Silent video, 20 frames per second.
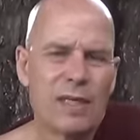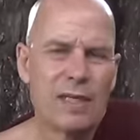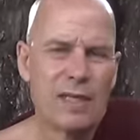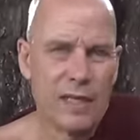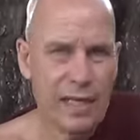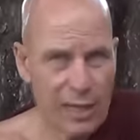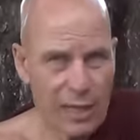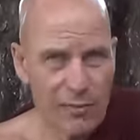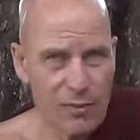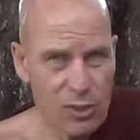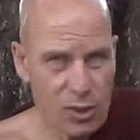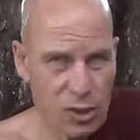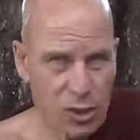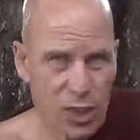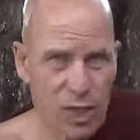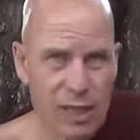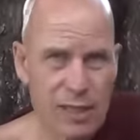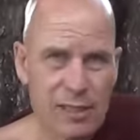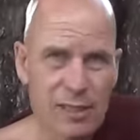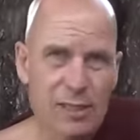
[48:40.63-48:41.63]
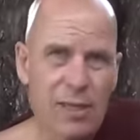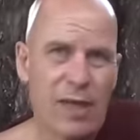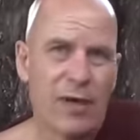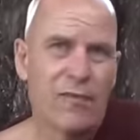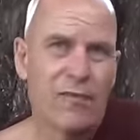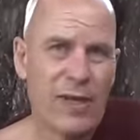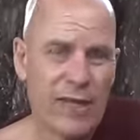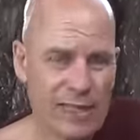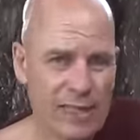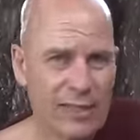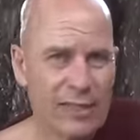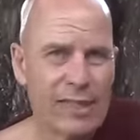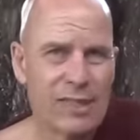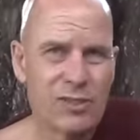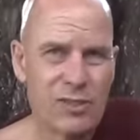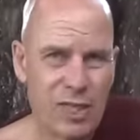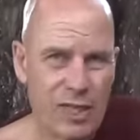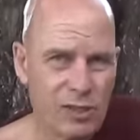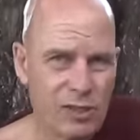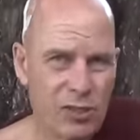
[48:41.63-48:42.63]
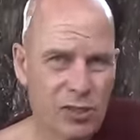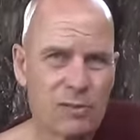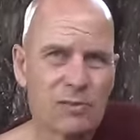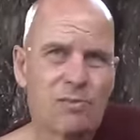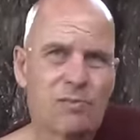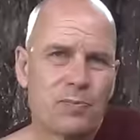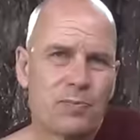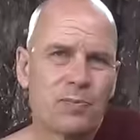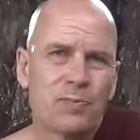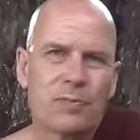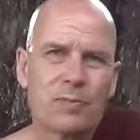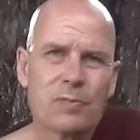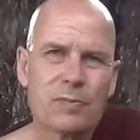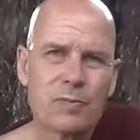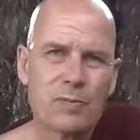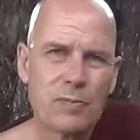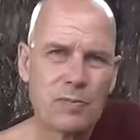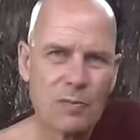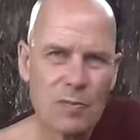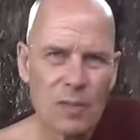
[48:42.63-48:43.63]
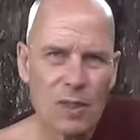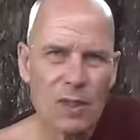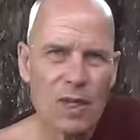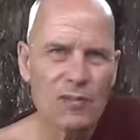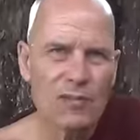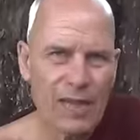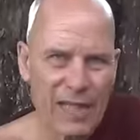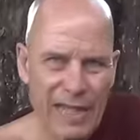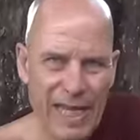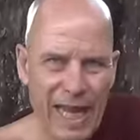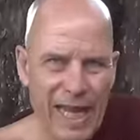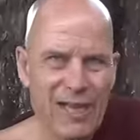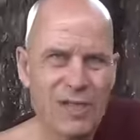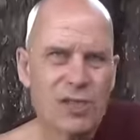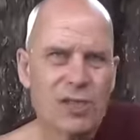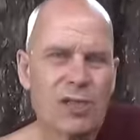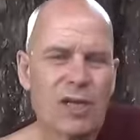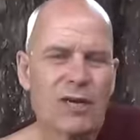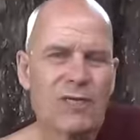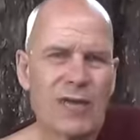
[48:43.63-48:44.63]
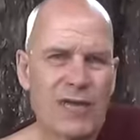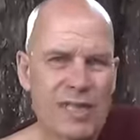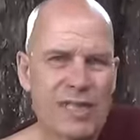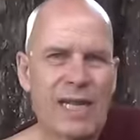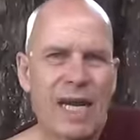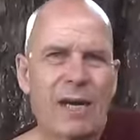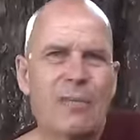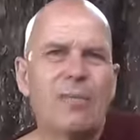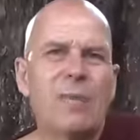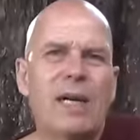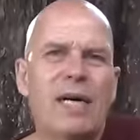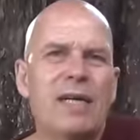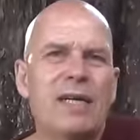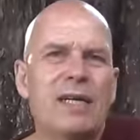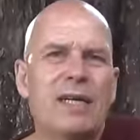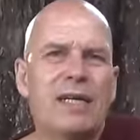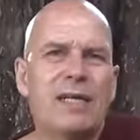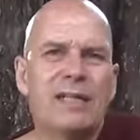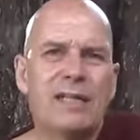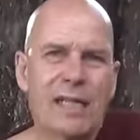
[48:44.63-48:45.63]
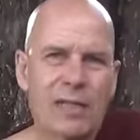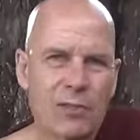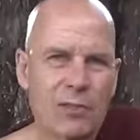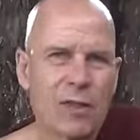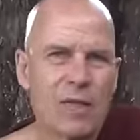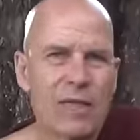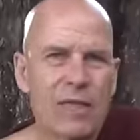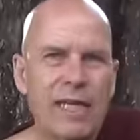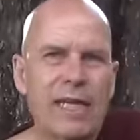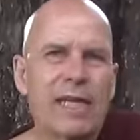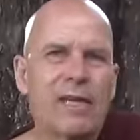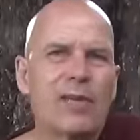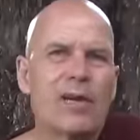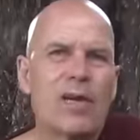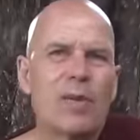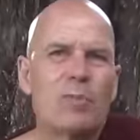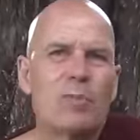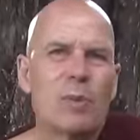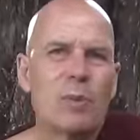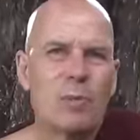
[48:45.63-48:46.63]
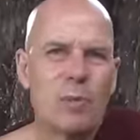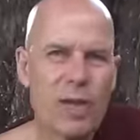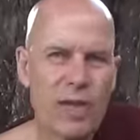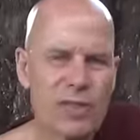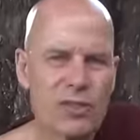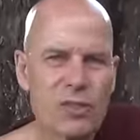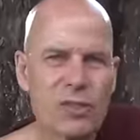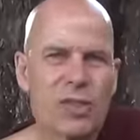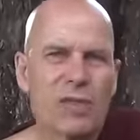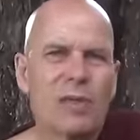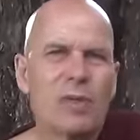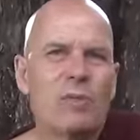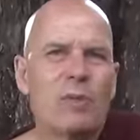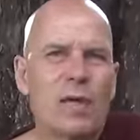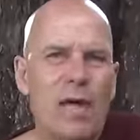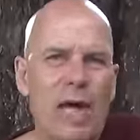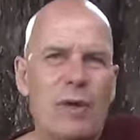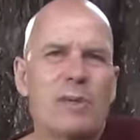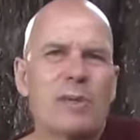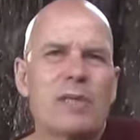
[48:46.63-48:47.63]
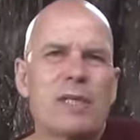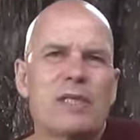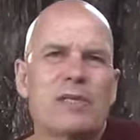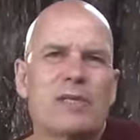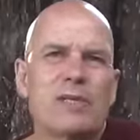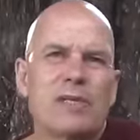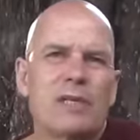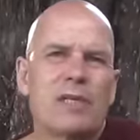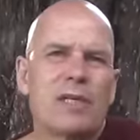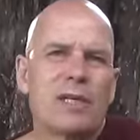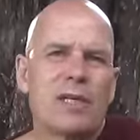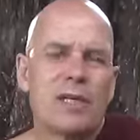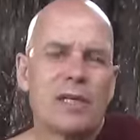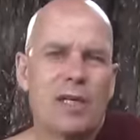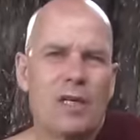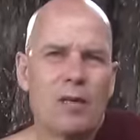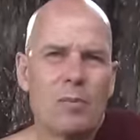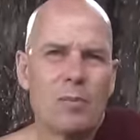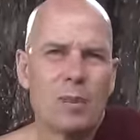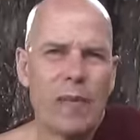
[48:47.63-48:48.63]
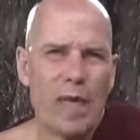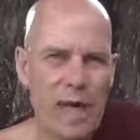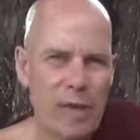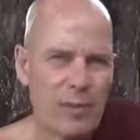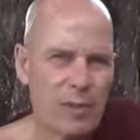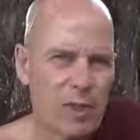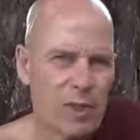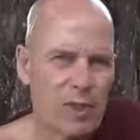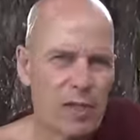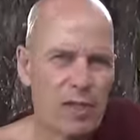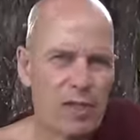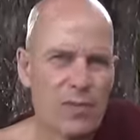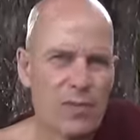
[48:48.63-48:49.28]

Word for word: Then the result of that intention, of that action, of that kamma, that will later on be pleasure, be happiness, be harmony